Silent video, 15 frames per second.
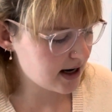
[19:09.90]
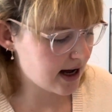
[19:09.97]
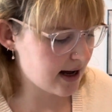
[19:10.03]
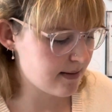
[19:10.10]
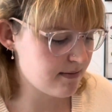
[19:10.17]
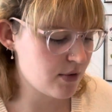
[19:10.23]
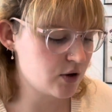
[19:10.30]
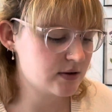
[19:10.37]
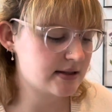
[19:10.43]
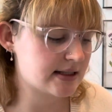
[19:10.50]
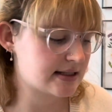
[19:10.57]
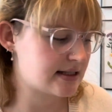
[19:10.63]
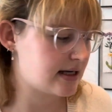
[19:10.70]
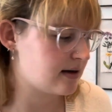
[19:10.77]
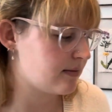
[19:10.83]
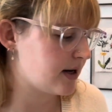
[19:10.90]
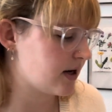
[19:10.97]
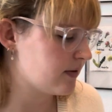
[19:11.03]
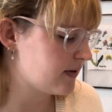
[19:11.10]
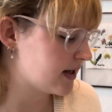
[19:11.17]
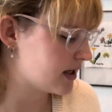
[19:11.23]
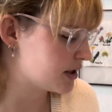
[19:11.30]
I'm most excited
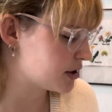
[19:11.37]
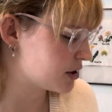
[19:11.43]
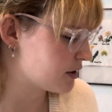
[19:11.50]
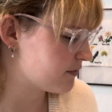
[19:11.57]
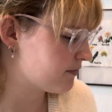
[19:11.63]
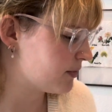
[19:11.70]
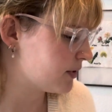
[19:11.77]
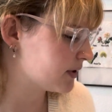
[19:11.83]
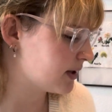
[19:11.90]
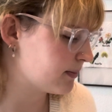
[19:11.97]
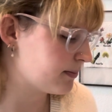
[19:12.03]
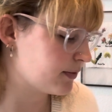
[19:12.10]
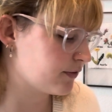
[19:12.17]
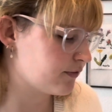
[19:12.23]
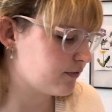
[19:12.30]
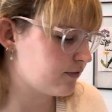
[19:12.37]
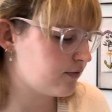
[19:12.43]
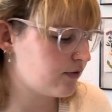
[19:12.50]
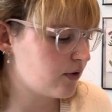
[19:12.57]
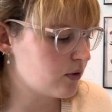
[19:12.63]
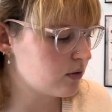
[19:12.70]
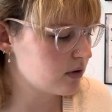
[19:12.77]
about that I should have pulled up
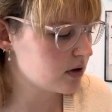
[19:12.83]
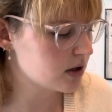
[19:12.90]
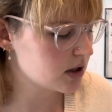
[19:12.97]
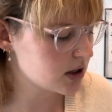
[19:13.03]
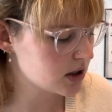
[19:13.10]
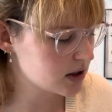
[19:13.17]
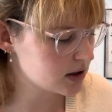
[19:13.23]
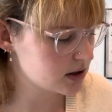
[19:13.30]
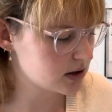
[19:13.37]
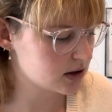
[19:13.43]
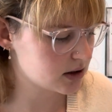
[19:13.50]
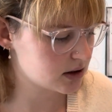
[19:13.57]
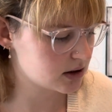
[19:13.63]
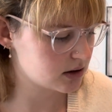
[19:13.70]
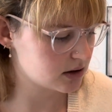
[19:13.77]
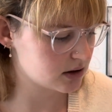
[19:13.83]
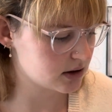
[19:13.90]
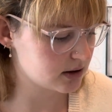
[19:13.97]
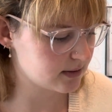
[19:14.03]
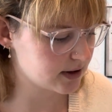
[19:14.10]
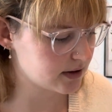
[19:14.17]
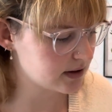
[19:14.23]
before, sorry
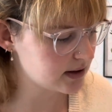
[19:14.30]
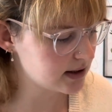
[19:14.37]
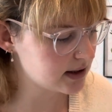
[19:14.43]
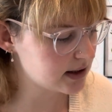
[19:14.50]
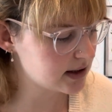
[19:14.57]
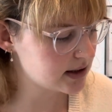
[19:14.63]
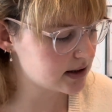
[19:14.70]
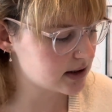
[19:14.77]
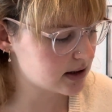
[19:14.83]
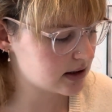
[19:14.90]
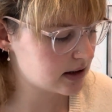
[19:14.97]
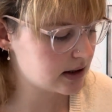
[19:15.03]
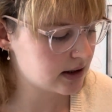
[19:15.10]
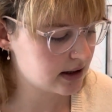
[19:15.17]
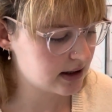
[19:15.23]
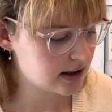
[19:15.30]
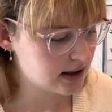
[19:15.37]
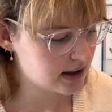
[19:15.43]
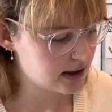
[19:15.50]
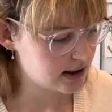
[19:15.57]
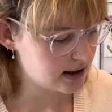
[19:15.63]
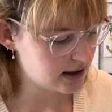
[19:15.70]
about that,
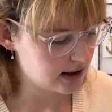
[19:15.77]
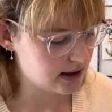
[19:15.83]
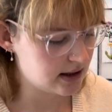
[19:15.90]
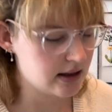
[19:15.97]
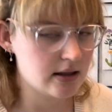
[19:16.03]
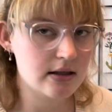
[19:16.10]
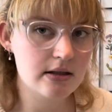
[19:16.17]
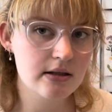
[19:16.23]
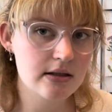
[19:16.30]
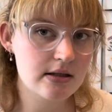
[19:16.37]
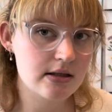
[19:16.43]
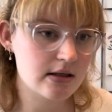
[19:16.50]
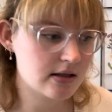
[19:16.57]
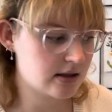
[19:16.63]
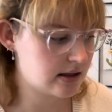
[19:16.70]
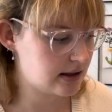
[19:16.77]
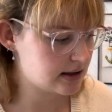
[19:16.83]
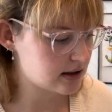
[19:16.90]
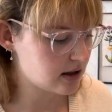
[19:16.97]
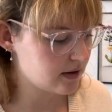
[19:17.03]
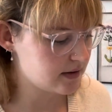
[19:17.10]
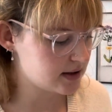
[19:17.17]
it's
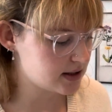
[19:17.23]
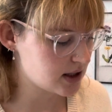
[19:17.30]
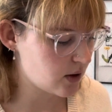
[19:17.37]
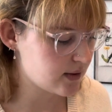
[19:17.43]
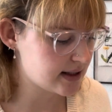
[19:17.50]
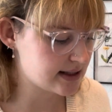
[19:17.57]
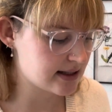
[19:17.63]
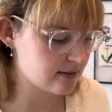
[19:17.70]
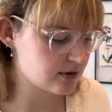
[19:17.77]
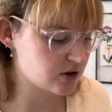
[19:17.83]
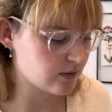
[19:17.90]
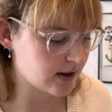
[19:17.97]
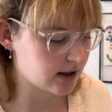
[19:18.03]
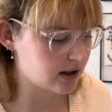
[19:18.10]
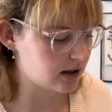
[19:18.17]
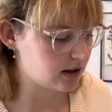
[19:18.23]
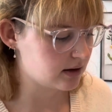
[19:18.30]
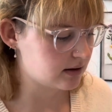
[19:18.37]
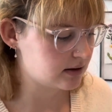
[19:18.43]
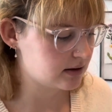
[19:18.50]
called the Zoe Zip Sweater.